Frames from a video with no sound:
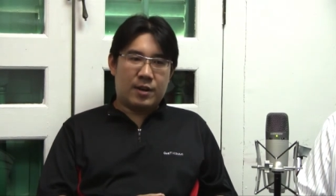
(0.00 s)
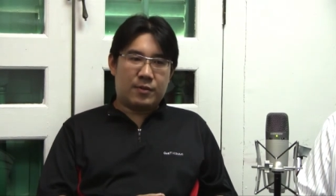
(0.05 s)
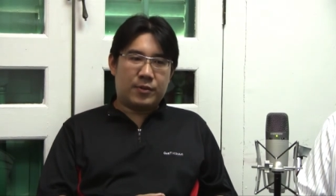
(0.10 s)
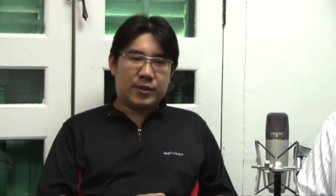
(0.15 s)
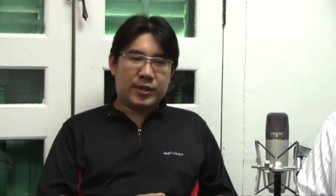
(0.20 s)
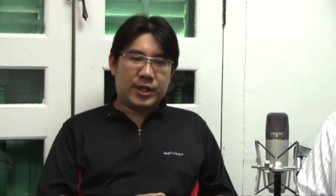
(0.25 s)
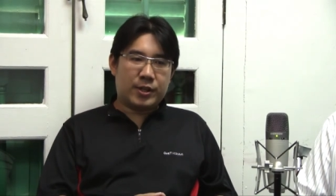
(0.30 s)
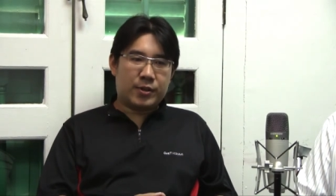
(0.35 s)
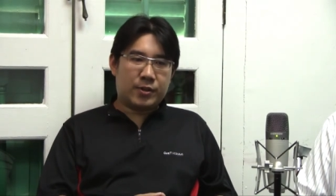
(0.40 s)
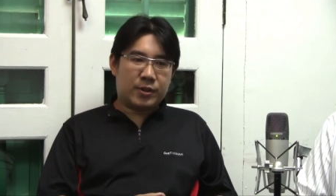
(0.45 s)

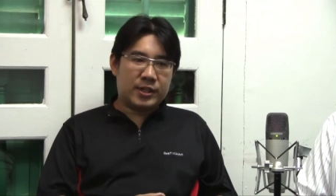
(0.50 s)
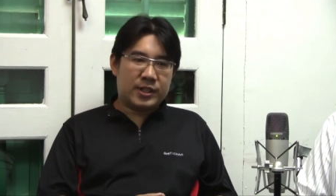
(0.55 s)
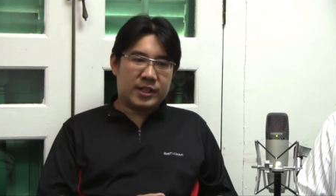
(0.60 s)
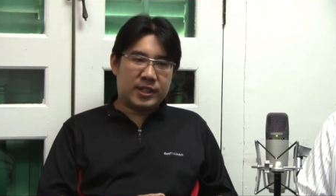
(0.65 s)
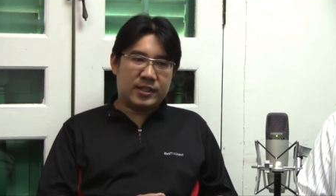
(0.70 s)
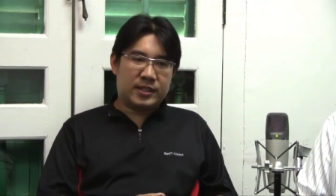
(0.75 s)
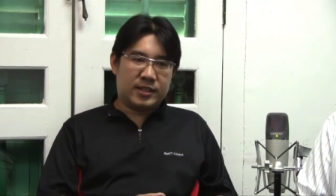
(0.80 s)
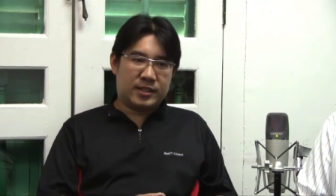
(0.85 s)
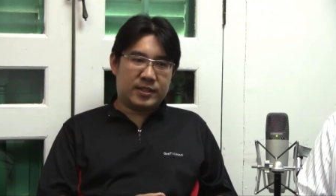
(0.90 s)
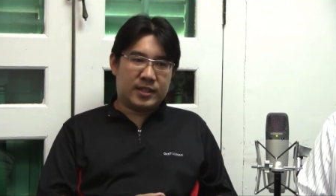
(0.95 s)
For the
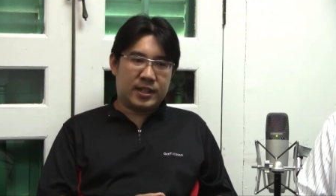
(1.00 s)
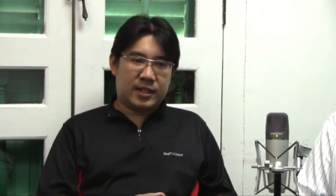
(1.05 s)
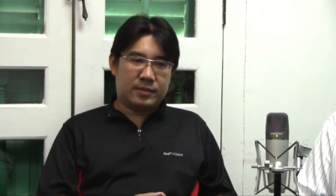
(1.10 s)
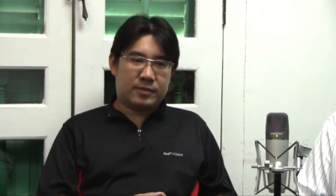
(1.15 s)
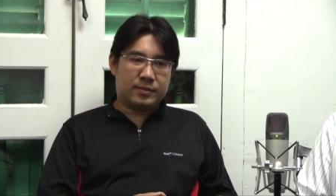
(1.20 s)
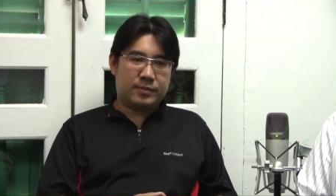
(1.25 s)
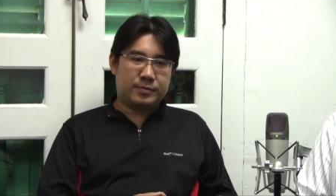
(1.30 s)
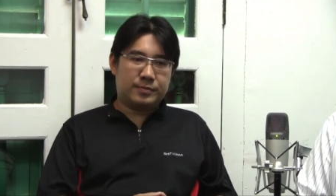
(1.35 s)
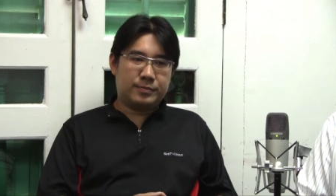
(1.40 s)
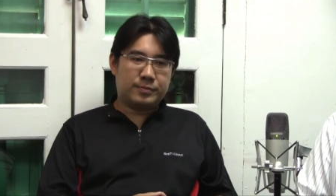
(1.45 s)
content
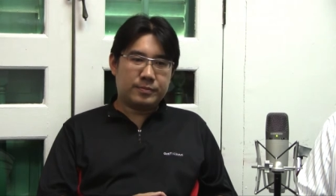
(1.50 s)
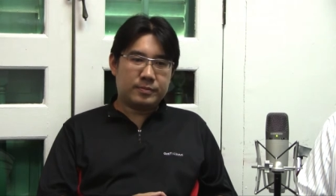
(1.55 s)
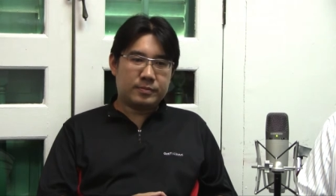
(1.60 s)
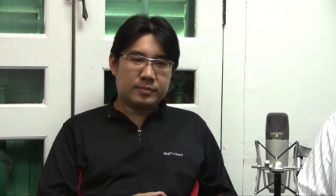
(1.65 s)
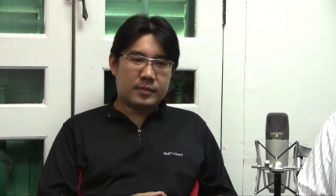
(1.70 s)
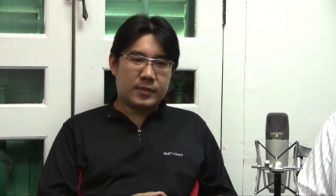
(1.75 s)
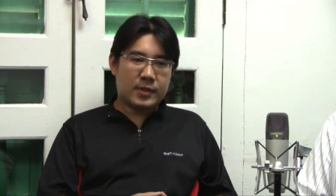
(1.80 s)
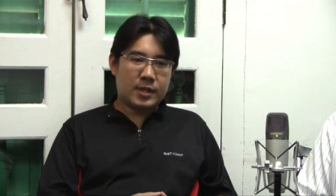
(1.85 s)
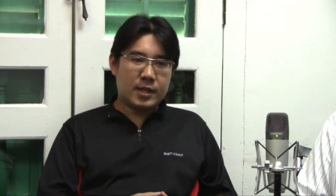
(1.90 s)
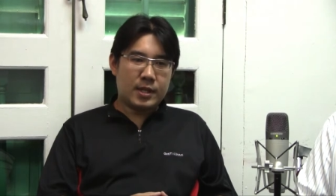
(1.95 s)
itself,
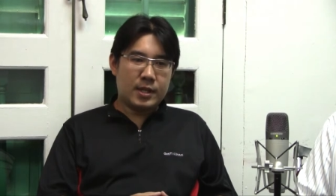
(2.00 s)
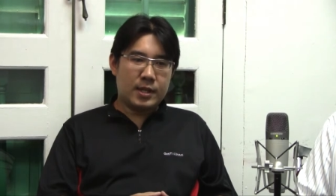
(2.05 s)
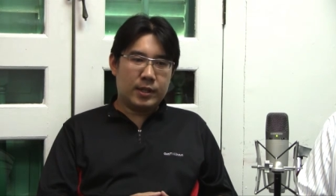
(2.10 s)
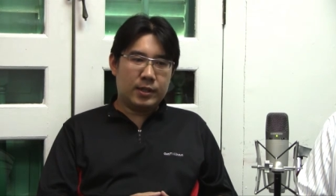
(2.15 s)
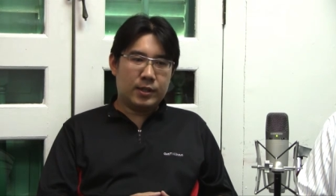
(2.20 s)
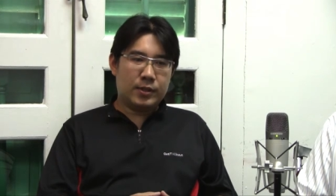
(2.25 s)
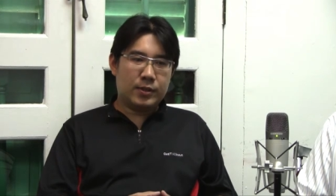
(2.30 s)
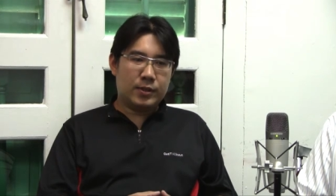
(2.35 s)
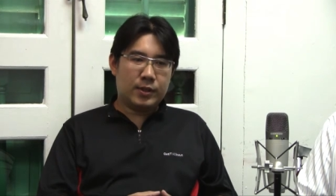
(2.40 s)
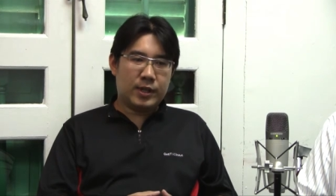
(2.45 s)

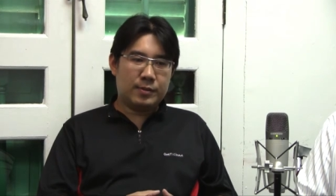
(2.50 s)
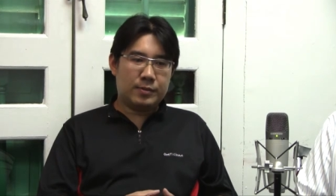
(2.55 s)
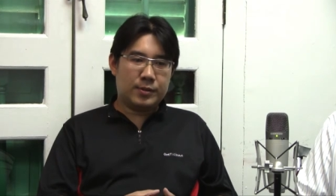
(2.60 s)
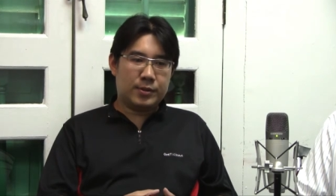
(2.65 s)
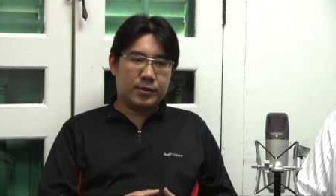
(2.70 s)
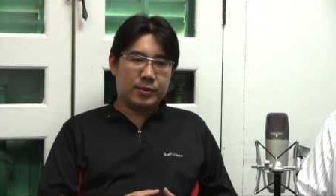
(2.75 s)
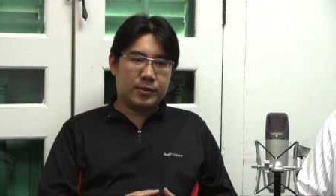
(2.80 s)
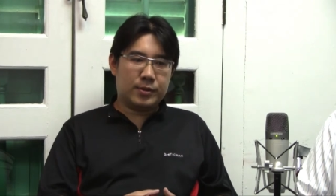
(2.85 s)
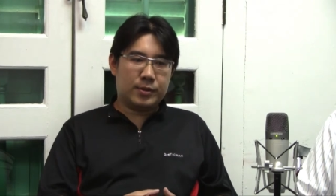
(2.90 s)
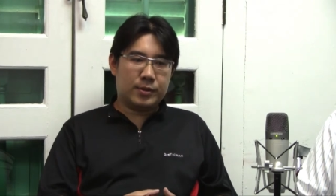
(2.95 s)
you have
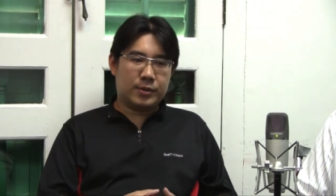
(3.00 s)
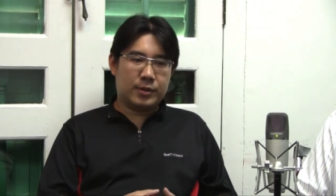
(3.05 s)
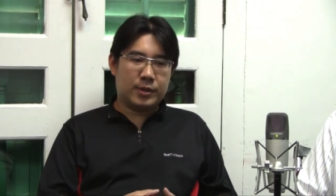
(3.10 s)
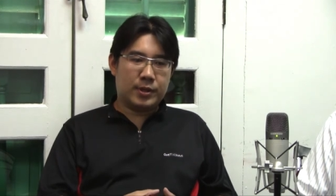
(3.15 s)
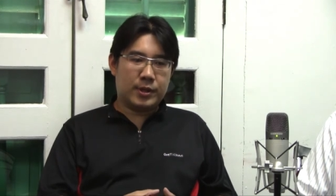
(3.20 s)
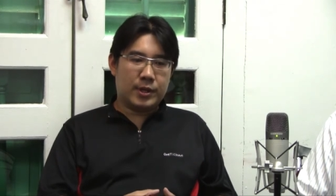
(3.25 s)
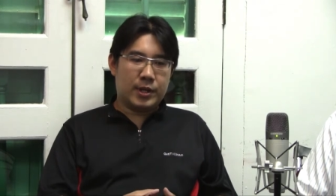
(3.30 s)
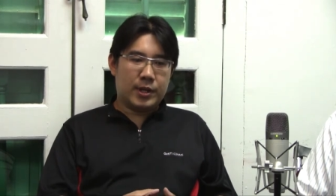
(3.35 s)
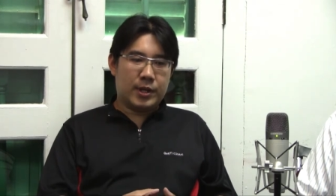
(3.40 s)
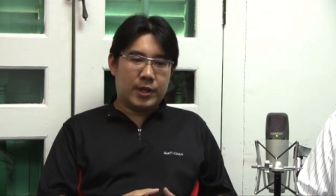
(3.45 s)
to
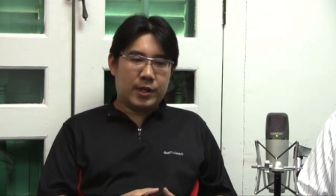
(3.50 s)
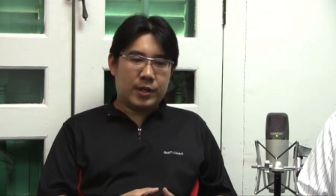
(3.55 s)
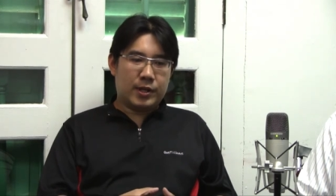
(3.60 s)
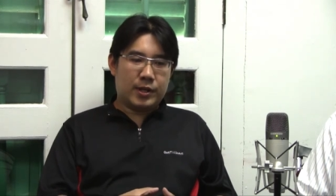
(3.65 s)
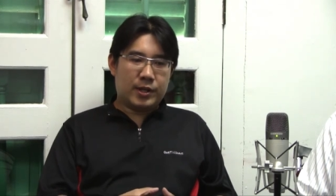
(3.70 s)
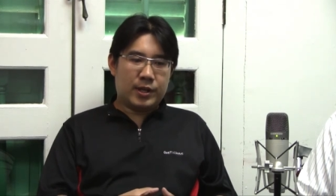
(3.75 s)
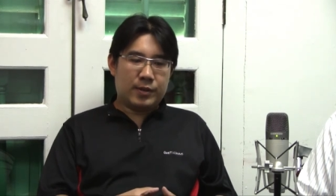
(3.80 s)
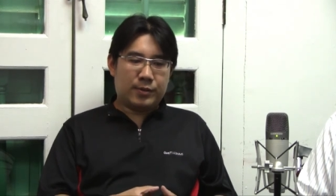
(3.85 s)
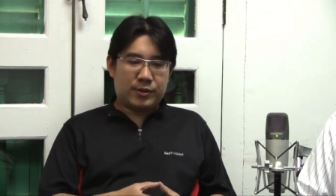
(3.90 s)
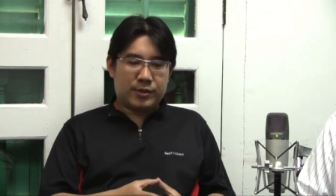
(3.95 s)

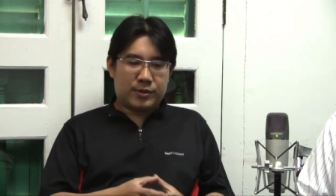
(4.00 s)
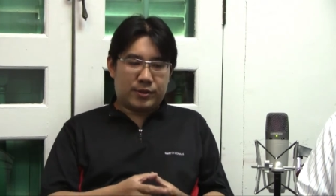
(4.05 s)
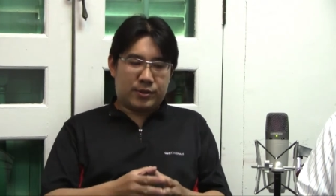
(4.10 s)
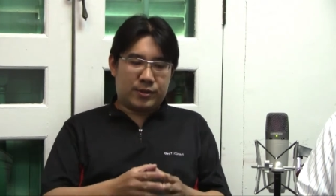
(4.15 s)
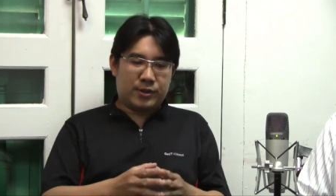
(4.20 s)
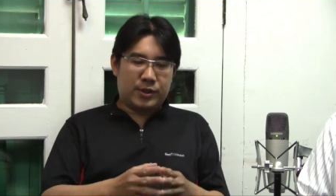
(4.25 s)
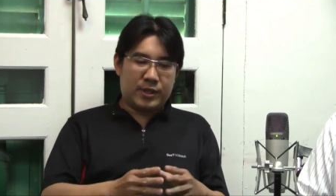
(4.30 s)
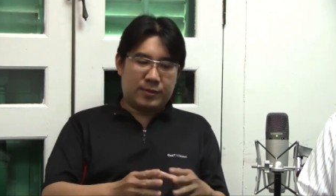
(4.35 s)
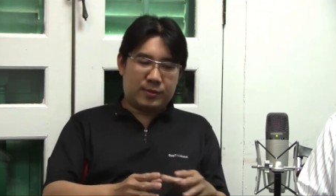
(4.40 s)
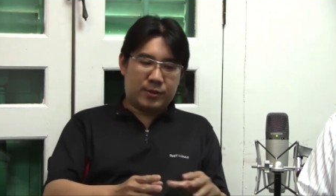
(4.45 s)

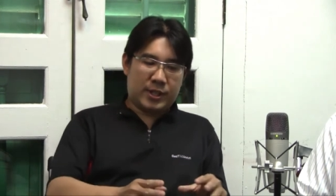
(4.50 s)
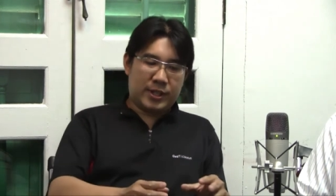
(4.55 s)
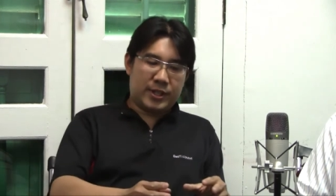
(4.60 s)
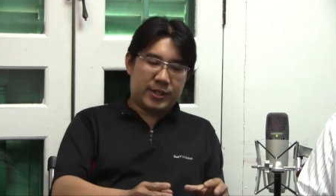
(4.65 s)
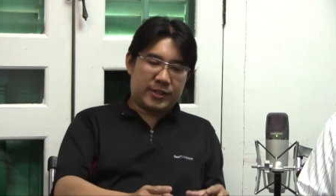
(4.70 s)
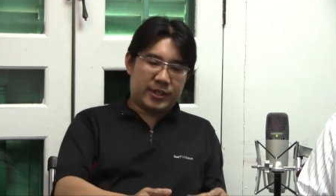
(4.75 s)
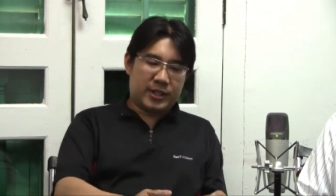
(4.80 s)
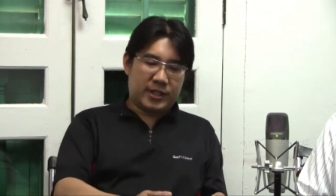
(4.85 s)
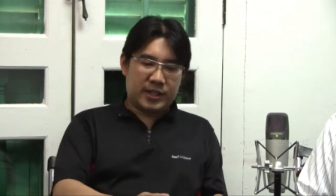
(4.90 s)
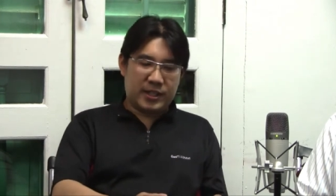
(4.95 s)

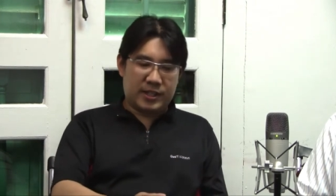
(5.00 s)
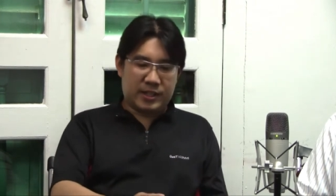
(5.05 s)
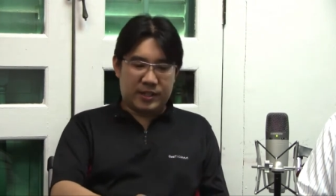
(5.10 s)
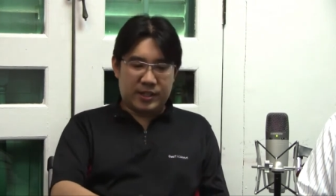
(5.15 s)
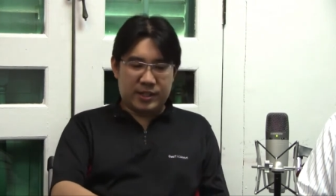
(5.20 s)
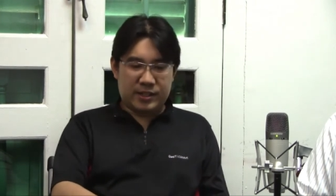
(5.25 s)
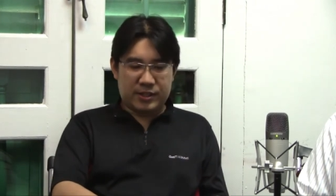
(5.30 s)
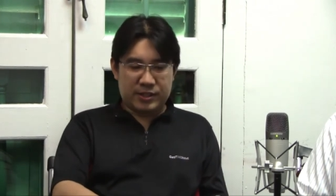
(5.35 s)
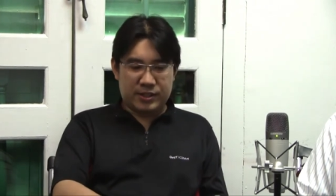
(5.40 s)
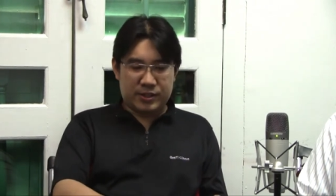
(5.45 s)
understand
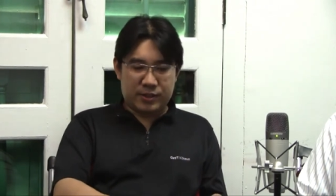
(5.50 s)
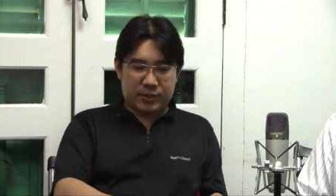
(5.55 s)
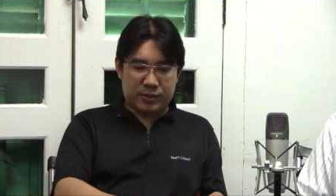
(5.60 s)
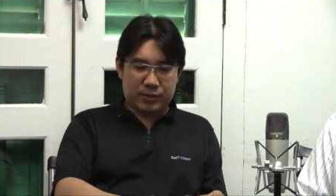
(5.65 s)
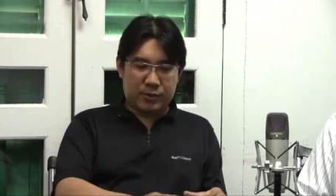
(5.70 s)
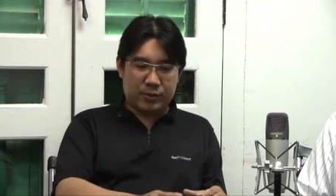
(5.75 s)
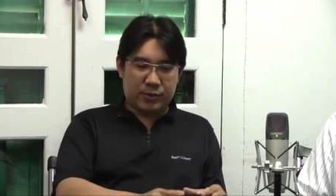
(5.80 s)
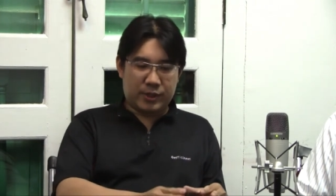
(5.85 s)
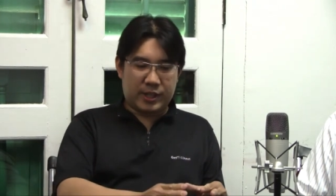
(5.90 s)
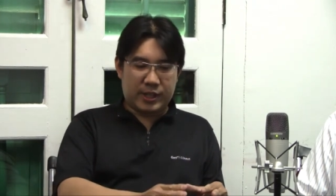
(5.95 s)
that this is
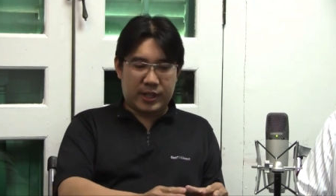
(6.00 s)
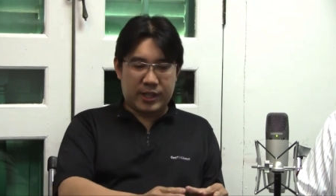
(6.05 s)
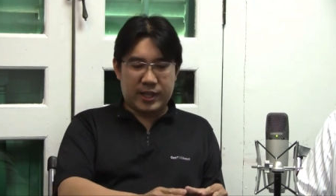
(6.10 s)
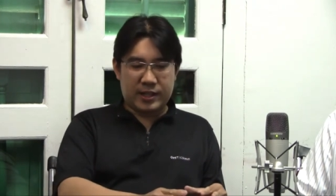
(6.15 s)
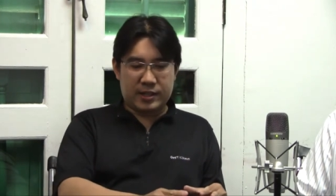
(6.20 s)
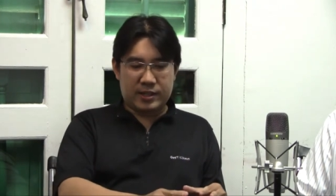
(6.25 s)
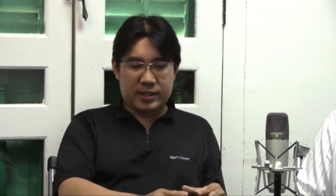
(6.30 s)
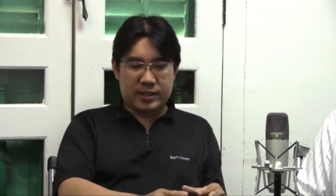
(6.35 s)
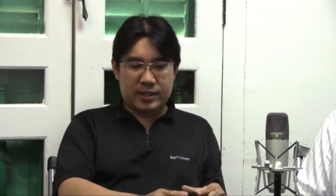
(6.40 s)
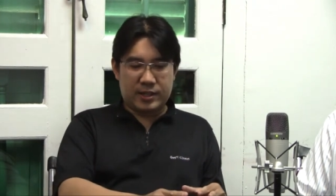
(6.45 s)
not to
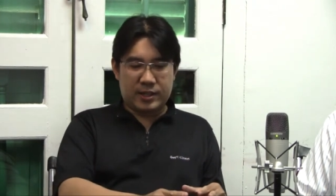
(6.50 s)
get